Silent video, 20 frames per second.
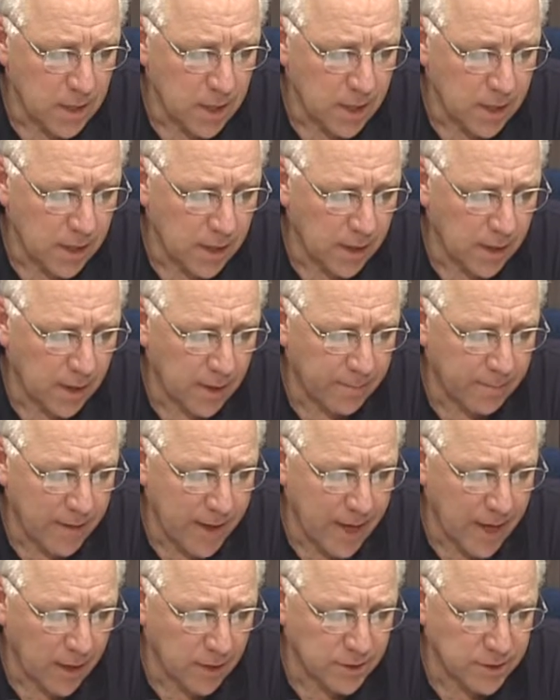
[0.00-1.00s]

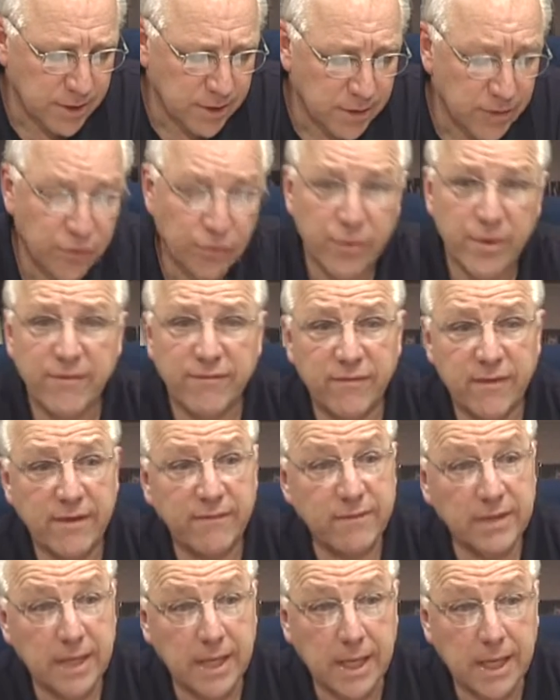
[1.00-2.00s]
about
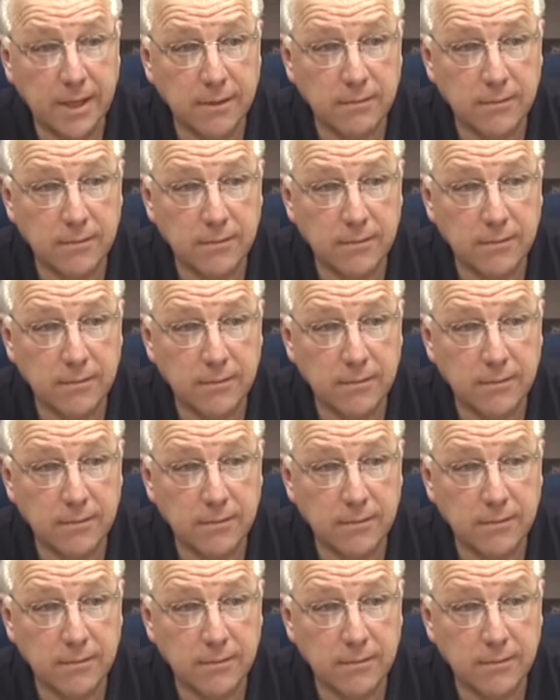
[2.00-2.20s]
3:15,